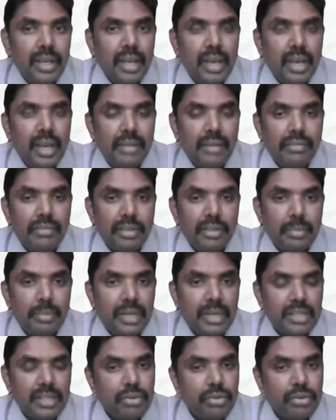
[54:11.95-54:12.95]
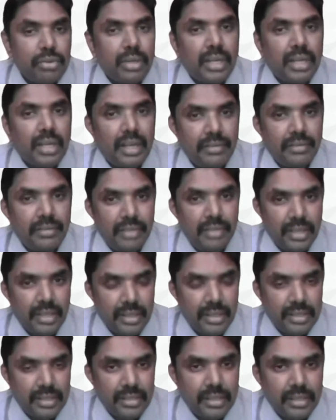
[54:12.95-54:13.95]
And for the past 2.5
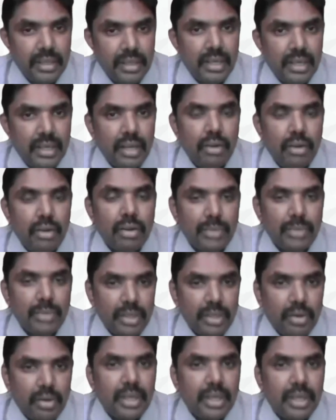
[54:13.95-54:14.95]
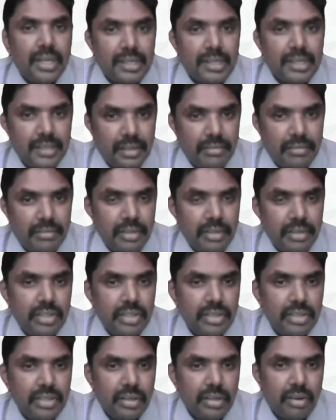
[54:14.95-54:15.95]
years, along with the Koita Center for
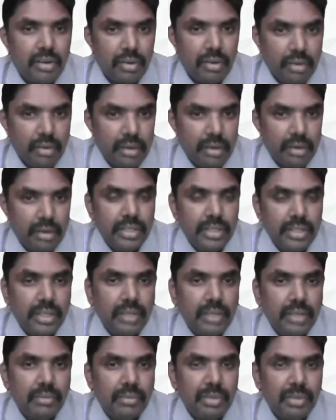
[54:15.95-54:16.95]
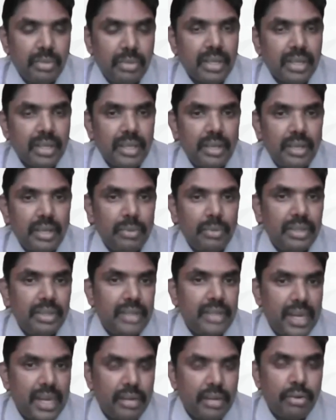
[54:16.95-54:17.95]
Digital Oncology, we've been working with
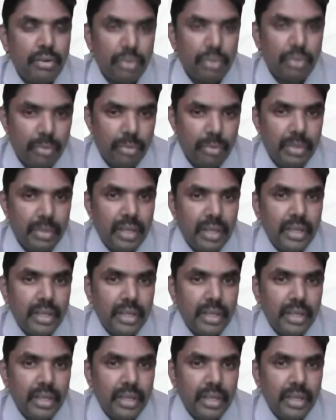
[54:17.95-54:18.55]
that group